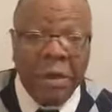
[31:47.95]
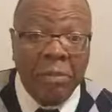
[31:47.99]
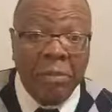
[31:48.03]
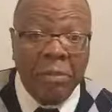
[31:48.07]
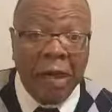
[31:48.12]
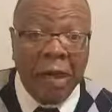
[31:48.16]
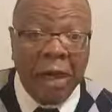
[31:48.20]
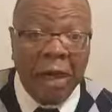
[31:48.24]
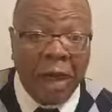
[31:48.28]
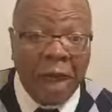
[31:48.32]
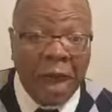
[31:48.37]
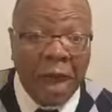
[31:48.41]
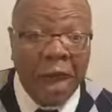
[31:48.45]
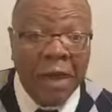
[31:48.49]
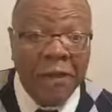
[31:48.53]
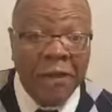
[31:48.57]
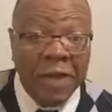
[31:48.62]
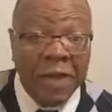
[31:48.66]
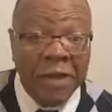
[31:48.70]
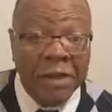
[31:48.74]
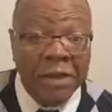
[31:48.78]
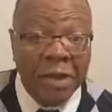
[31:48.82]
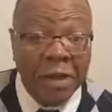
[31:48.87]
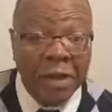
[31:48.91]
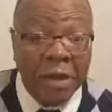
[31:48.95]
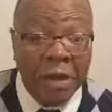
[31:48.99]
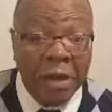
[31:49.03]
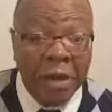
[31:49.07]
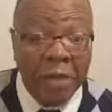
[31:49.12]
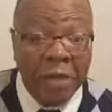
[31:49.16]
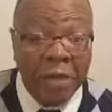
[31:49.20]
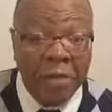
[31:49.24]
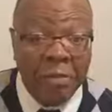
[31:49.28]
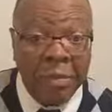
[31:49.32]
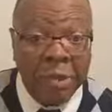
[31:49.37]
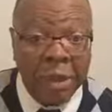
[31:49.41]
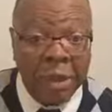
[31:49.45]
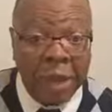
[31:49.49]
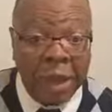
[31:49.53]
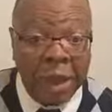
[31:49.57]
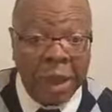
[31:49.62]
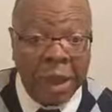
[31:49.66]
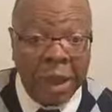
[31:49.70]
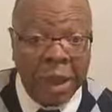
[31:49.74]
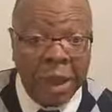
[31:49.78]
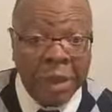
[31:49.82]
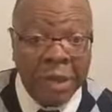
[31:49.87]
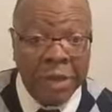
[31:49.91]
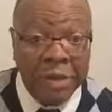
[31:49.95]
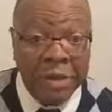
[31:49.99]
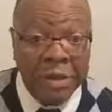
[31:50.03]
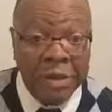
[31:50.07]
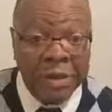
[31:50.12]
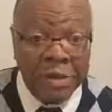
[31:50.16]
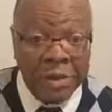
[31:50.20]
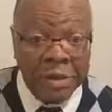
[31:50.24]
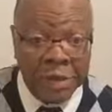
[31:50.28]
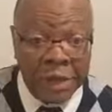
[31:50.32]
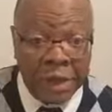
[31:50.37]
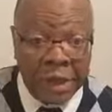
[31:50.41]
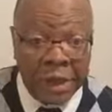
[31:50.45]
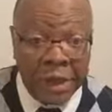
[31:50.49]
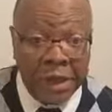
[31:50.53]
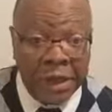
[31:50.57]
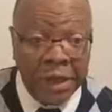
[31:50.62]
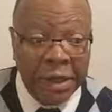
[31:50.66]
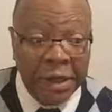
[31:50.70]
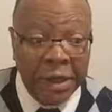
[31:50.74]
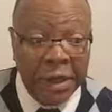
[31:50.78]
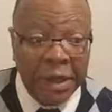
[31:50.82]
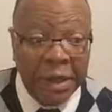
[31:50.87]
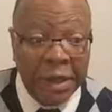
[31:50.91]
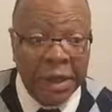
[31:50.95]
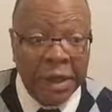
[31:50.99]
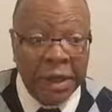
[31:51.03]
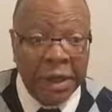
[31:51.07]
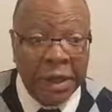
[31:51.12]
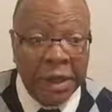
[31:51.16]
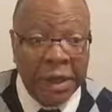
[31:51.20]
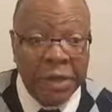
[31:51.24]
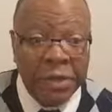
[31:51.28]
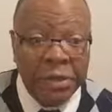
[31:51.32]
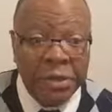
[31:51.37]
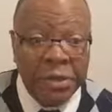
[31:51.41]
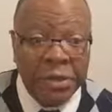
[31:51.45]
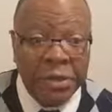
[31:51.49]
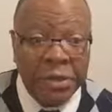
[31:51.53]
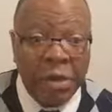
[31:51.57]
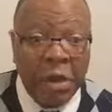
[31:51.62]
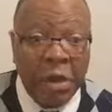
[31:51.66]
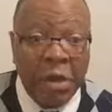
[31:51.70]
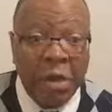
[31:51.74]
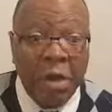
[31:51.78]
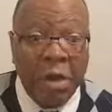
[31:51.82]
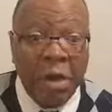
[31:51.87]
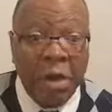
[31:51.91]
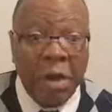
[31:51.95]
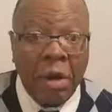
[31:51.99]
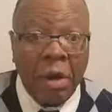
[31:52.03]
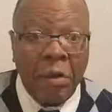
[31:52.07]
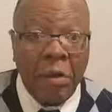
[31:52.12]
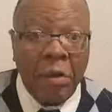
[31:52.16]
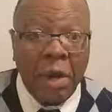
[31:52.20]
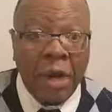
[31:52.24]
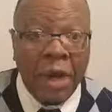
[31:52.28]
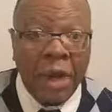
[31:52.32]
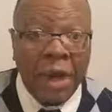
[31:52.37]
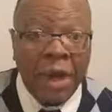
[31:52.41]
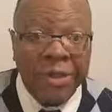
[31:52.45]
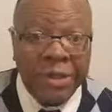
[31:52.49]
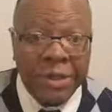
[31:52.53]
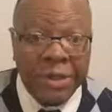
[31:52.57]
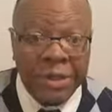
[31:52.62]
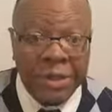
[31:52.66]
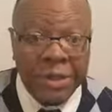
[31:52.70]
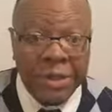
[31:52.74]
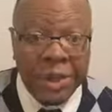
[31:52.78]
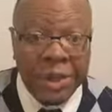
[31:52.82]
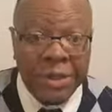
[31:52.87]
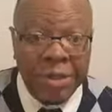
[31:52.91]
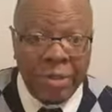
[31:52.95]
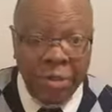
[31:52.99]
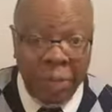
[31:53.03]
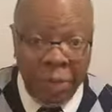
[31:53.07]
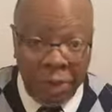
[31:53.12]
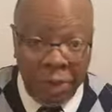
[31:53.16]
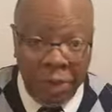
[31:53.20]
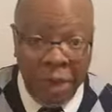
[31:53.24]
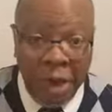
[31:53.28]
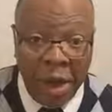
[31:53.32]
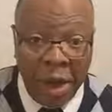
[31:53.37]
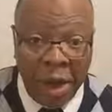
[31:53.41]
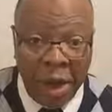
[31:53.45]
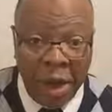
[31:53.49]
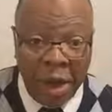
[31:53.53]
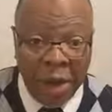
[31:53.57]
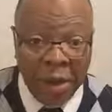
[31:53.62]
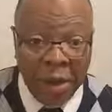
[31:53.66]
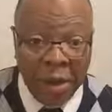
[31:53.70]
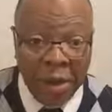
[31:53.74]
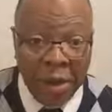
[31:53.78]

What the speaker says: but a lot of us are going to begin to seek a stronger relationship with God,